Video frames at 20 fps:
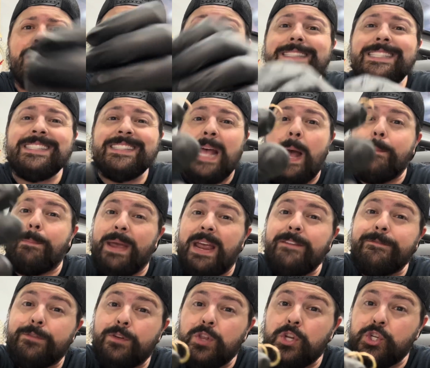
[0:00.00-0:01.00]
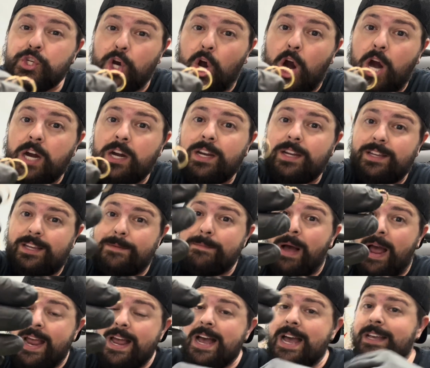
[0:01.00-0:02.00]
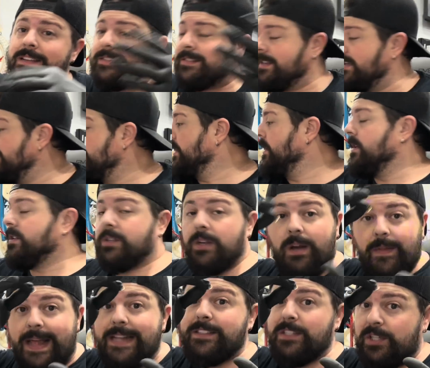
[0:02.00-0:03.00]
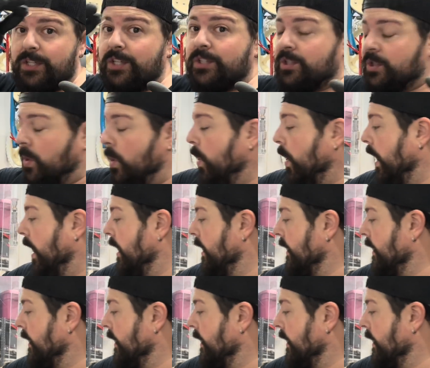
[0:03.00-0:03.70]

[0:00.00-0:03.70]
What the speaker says: At least that paid for the jar in my eyes. So that's a good score.